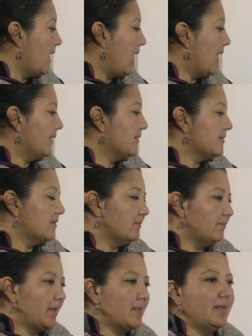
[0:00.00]
And
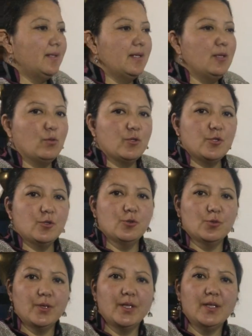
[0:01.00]
basically, what you're
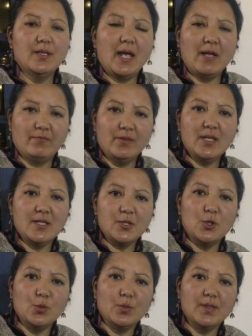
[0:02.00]
doing, we as
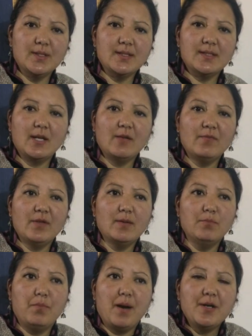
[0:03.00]
humans, is that we
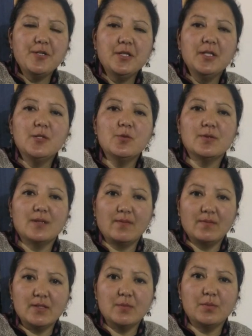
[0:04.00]
are barging into
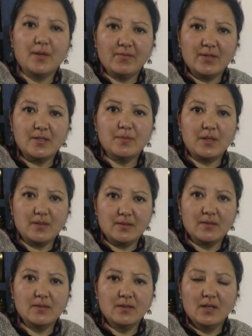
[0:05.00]
someone's private
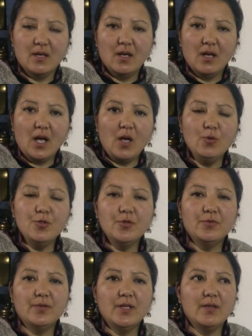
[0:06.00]
space. How would
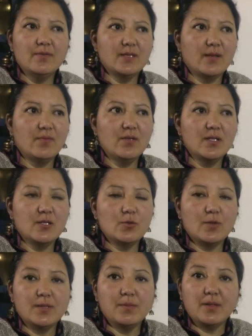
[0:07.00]
you feel if someone is
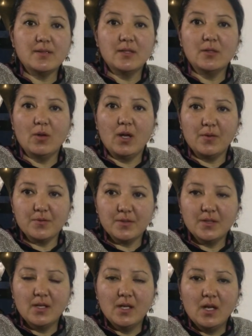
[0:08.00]
trespassing your
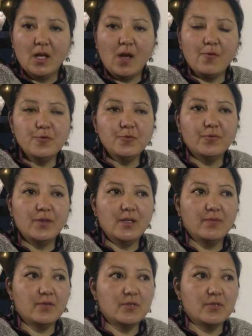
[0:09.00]
house? How would you feel